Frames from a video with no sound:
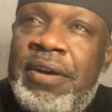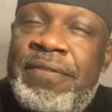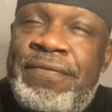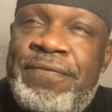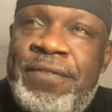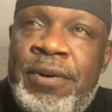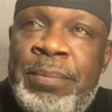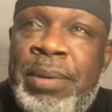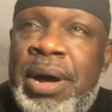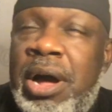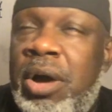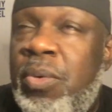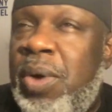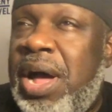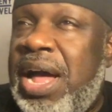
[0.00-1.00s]

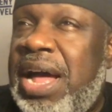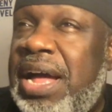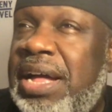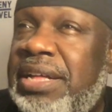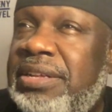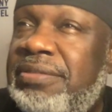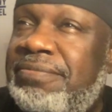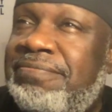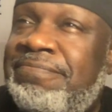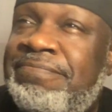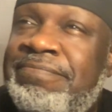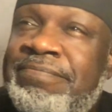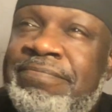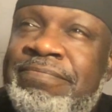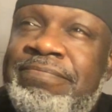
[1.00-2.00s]
Football wise, I
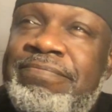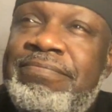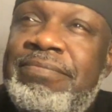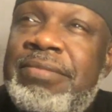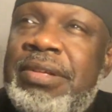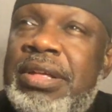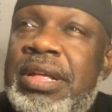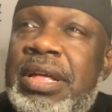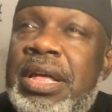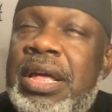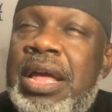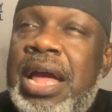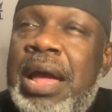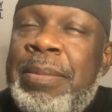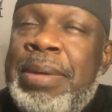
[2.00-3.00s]

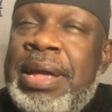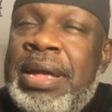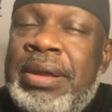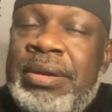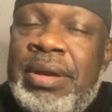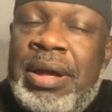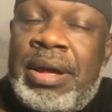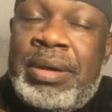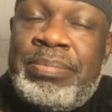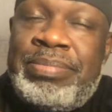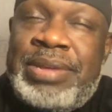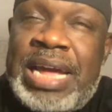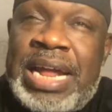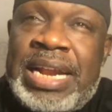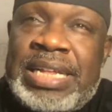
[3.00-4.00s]
mean,
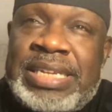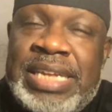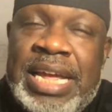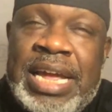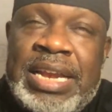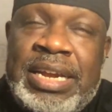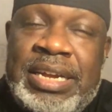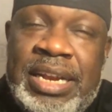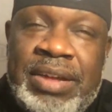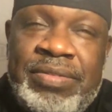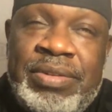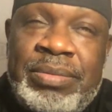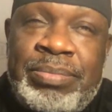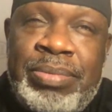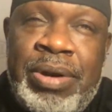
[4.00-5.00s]
Talon said the
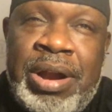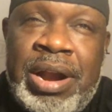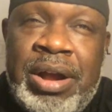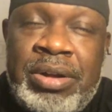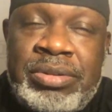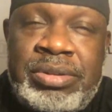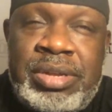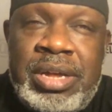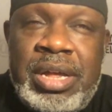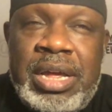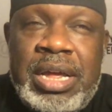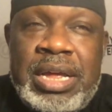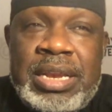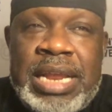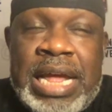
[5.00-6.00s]
Cleveland Browns.
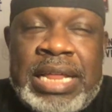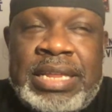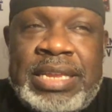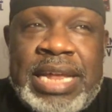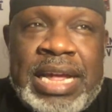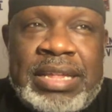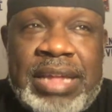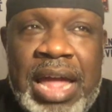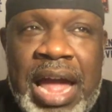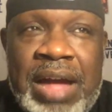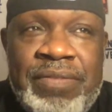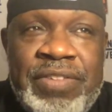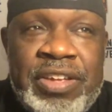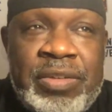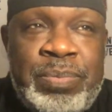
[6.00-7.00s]
That's
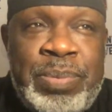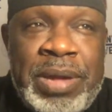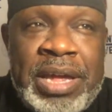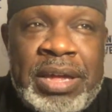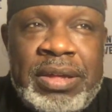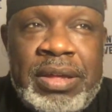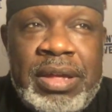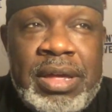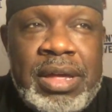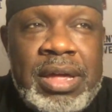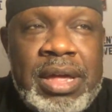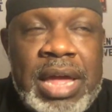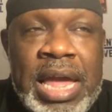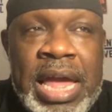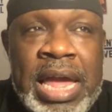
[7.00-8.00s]
obvious pick,
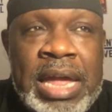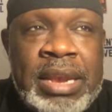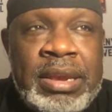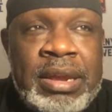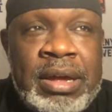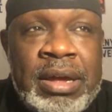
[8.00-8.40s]
and